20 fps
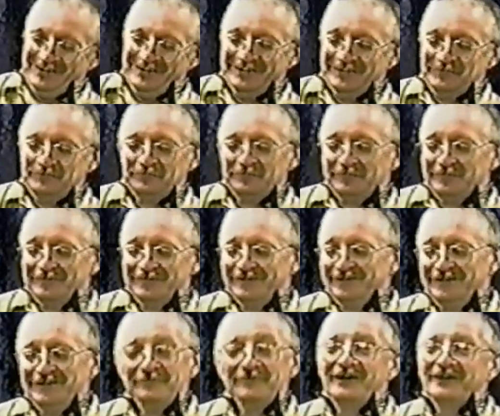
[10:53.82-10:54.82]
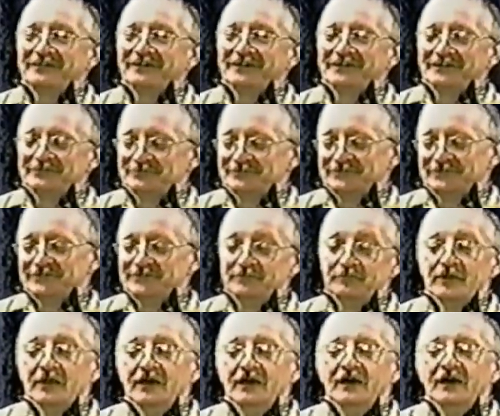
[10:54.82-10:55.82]
green 260s,
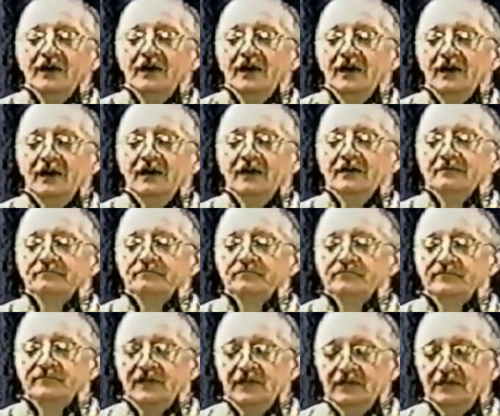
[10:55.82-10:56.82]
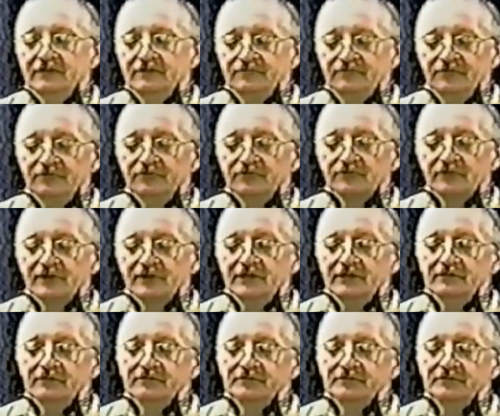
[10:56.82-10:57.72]
filling them end to end. This is the new, I